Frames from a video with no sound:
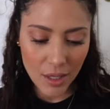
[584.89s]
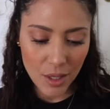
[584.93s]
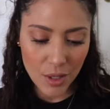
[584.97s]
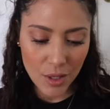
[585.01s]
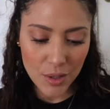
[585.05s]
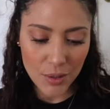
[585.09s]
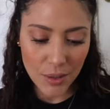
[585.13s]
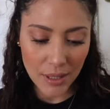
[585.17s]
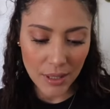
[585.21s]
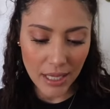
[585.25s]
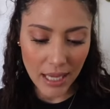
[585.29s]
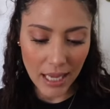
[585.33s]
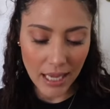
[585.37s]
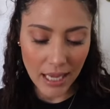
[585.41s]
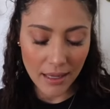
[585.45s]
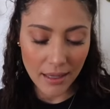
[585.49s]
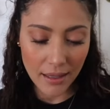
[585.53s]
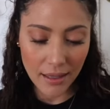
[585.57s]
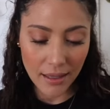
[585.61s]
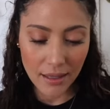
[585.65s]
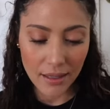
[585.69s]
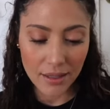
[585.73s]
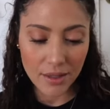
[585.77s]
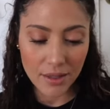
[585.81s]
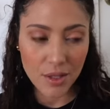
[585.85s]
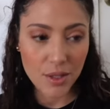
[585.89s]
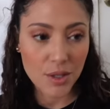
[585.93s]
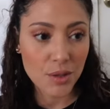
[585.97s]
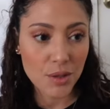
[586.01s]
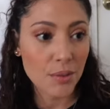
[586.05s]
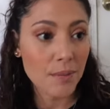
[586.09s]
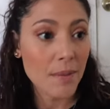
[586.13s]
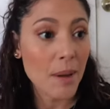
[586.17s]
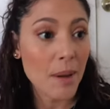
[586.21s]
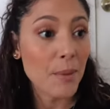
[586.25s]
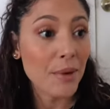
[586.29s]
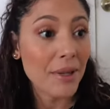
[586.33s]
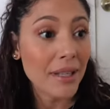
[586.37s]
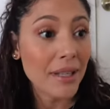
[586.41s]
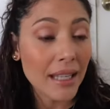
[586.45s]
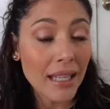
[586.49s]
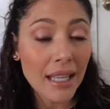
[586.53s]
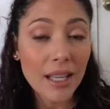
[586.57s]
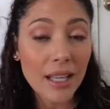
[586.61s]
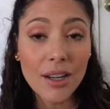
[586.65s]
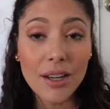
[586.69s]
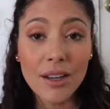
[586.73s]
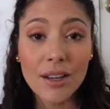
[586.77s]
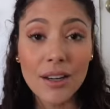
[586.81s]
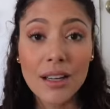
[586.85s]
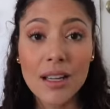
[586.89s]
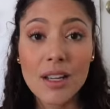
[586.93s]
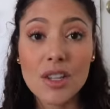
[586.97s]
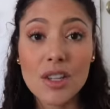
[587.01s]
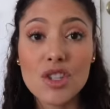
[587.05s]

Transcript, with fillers: So again, just remember here,